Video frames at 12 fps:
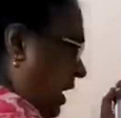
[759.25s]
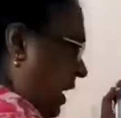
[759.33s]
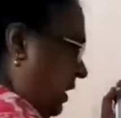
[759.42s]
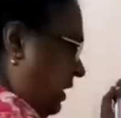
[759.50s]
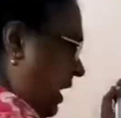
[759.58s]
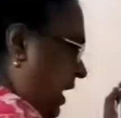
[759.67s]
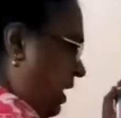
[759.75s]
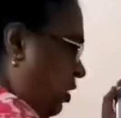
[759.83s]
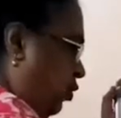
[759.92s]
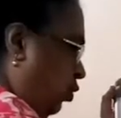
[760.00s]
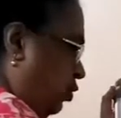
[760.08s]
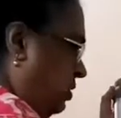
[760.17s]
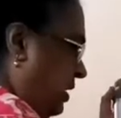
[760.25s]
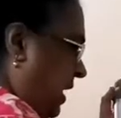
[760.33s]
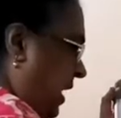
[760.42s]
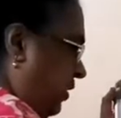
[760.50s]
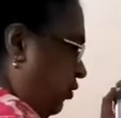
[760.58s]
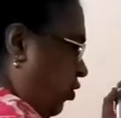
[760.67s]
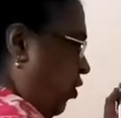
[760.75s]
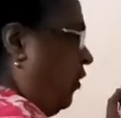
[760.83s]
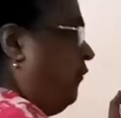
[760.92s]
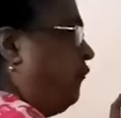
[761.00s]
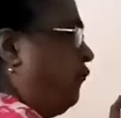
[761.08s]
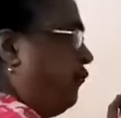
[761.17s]
it can lose
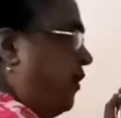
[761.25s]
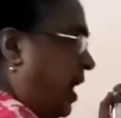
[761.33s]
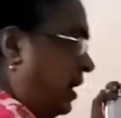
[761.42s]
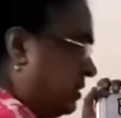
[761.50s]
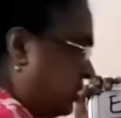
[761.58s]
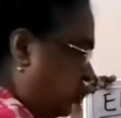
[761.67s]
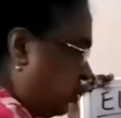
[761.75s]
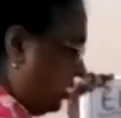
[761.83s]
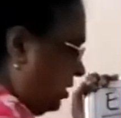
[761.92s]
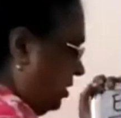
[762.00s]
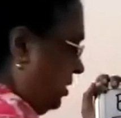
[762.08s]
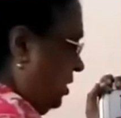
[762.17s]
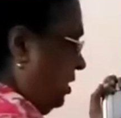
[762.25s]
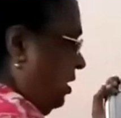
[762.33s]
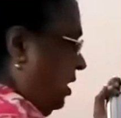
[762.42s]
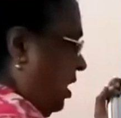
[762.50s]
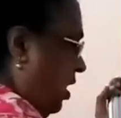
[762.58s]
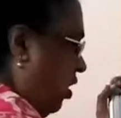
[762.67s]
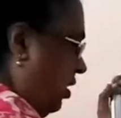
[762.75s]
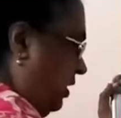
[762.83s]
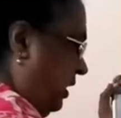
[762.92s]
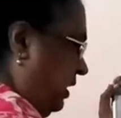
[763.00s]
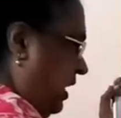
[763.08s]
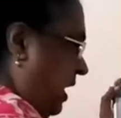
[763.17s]
electron faster or
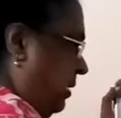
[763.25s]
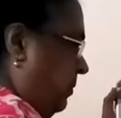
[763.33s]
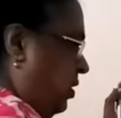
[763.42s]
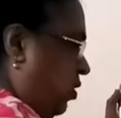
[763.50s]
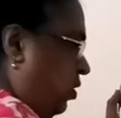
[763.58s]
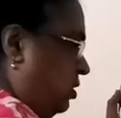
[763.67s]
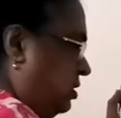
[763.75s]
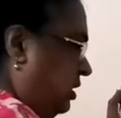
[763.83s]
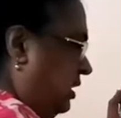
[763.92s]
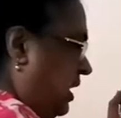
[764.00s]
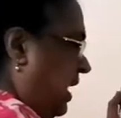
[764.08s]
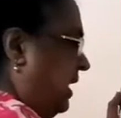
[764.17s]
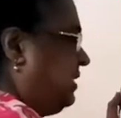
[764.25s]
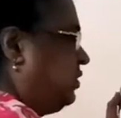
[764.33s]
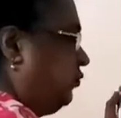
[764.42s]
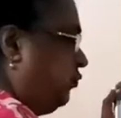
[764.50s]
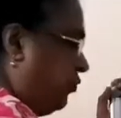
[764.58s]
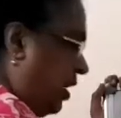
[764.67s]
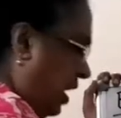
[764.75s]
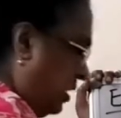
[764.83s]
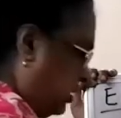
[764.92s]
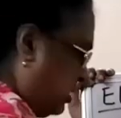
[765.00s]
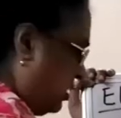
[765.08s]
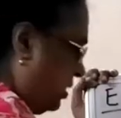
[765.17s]
it can be oxidized
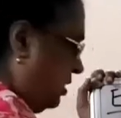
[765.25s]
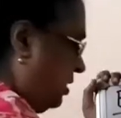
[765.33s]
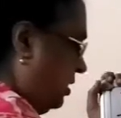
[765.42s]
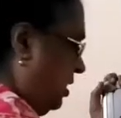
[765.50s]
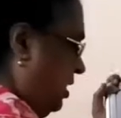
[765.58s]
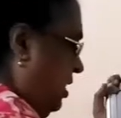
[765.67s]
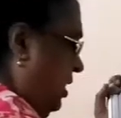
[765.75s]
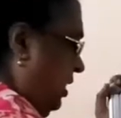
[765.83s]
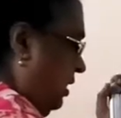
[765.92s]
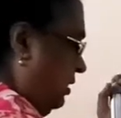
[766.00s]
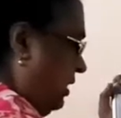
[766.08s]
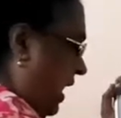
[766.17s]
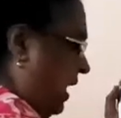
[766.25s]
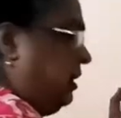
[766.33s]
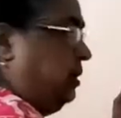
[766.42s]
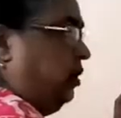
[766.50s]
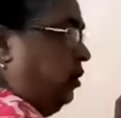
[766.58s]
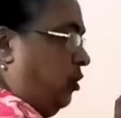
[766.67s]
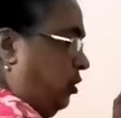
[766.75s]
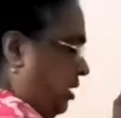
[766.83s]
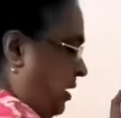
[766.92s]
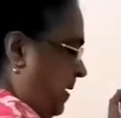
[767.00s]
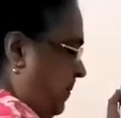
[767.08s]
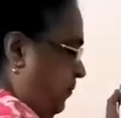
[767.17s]
faster than
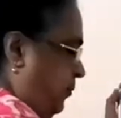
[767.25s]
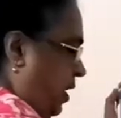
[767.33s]
your